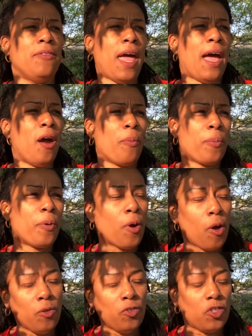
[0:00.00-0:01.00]
that
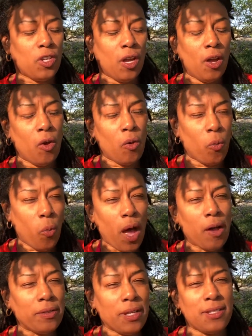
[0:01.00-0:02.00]
approach
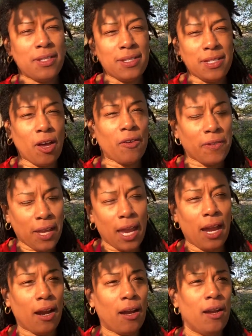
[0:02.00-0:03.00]
wellness and
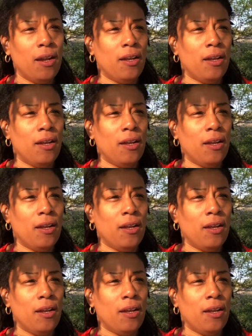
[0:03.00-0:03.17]
self-care.